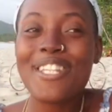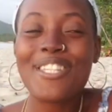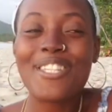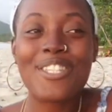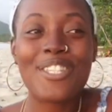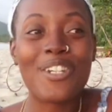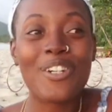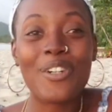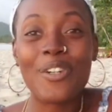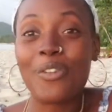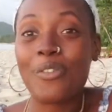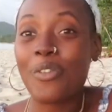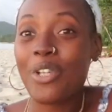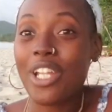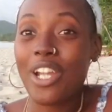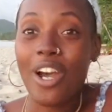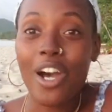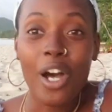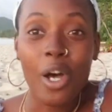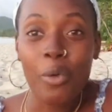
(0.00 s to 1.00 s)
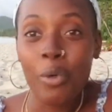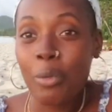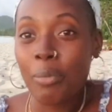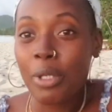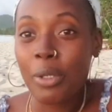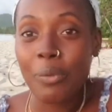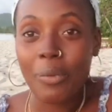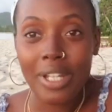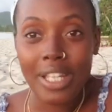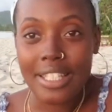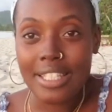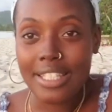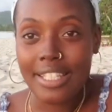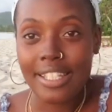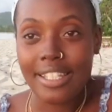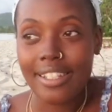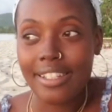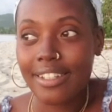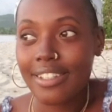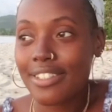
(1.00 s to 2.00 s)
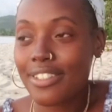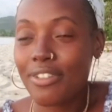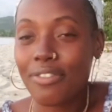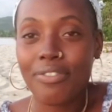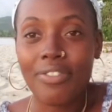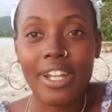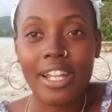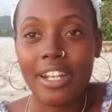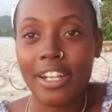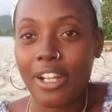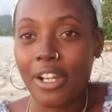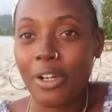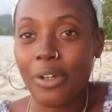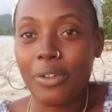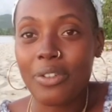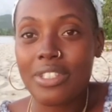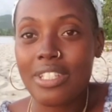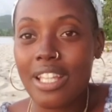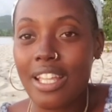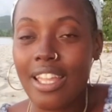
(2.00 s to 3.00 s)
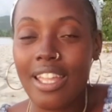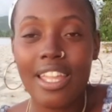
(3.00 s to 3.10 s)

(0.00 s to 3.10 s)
So we all will be waiting to find out